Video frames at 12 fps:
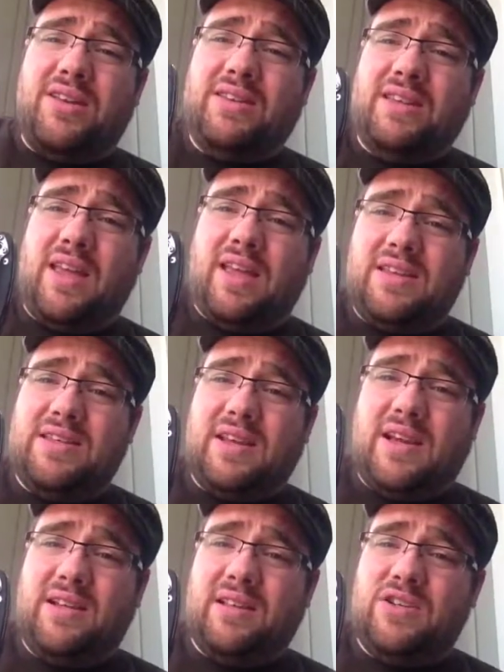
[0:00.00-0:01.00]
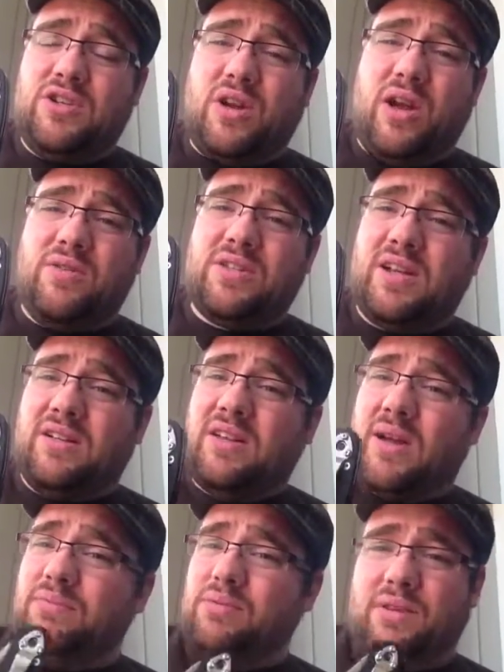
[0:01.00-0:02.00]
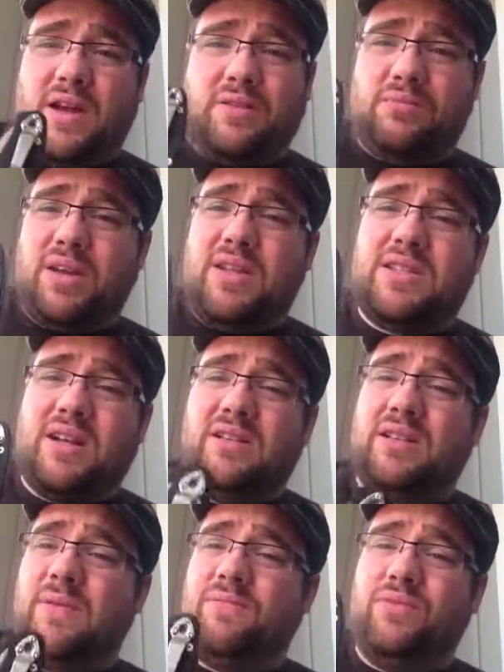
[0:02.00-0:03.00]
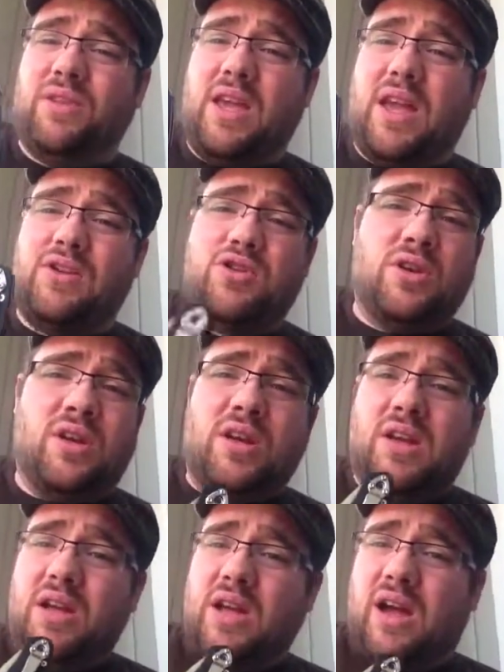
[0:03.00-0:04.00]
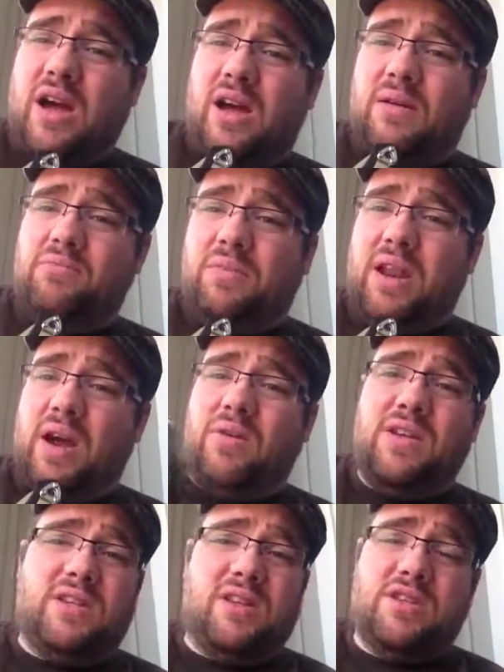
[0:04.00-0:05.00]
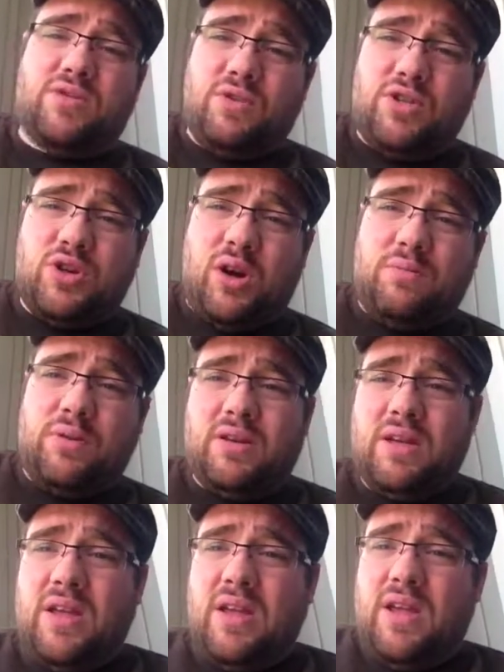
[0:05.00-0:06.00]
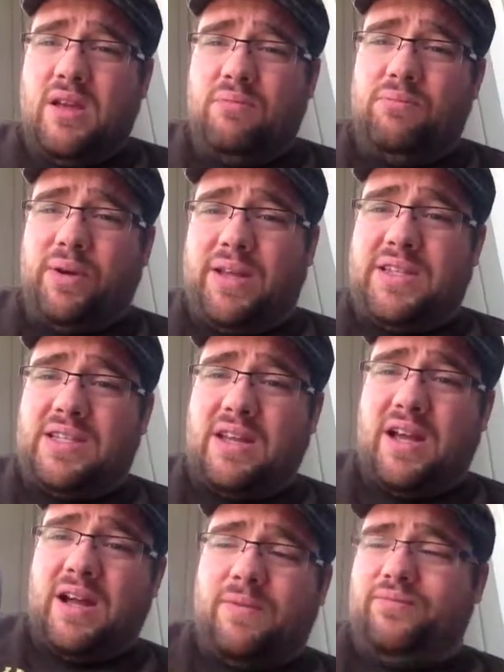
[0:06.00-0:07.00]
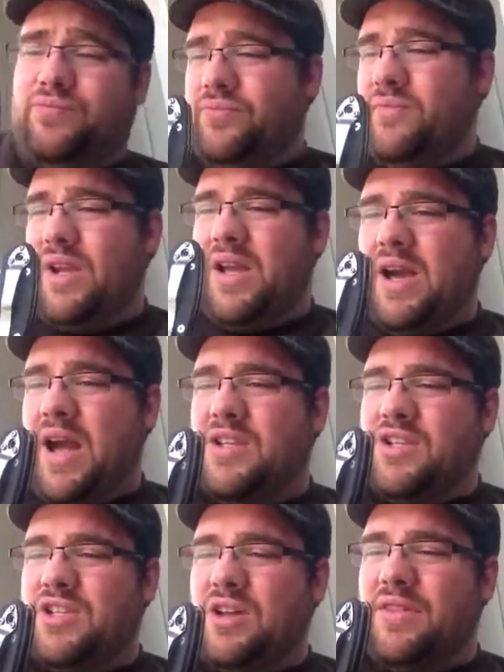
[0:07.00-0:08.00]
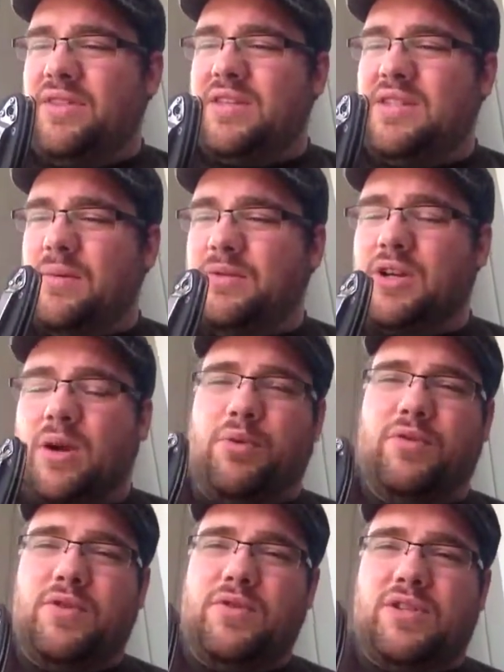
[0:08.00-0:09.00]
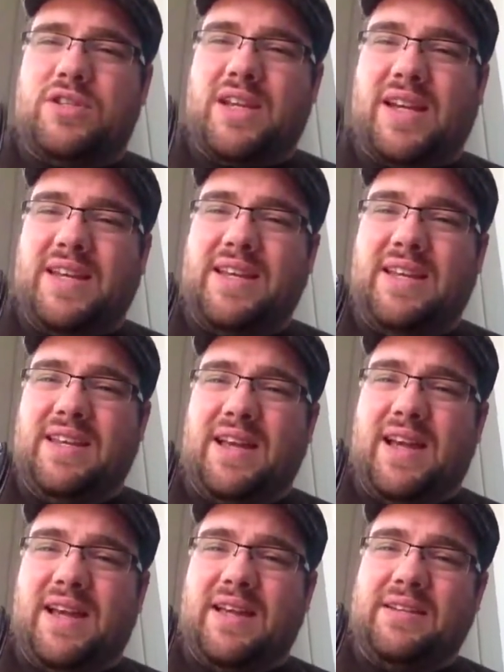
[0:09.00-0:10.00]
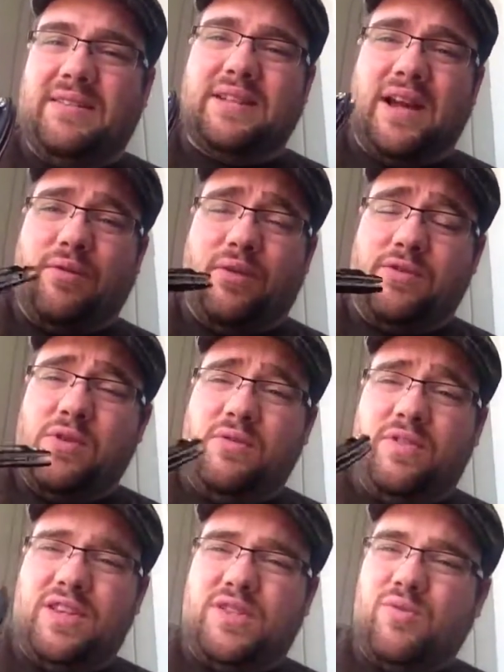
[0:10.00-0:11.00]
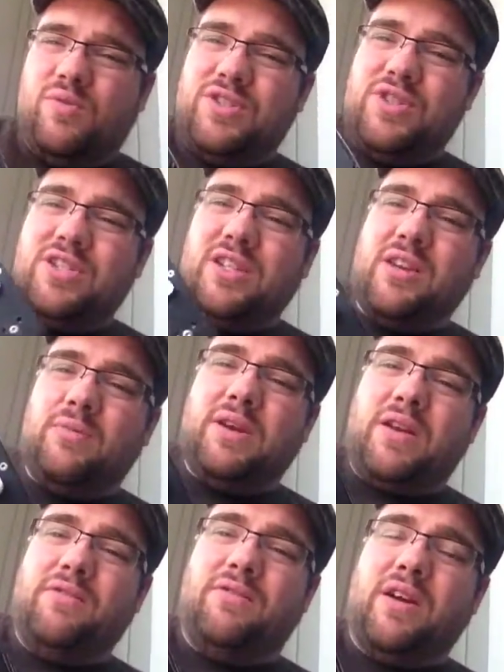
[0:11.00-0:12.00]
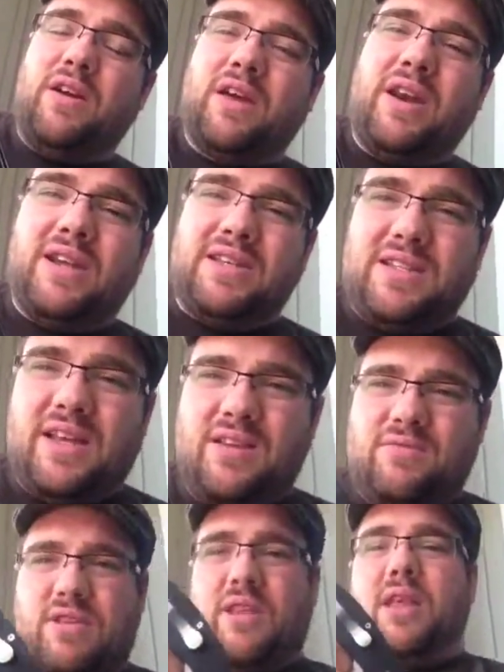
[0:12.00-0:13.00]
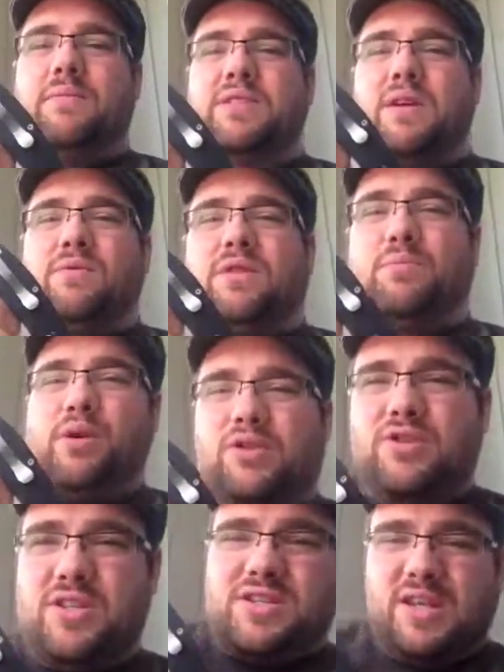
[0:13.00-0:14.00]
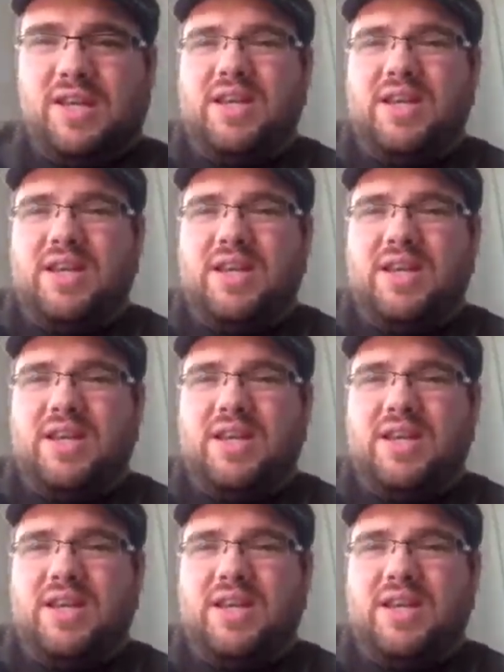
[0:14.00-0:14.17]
it, and let you know how it's held up, how the blade's held up, the edge, and how easy it is to resharpen. But I just thought that Tabletop Reviews a review of this was just a little bit unfair, and I could tell he was a little upset with the purchase,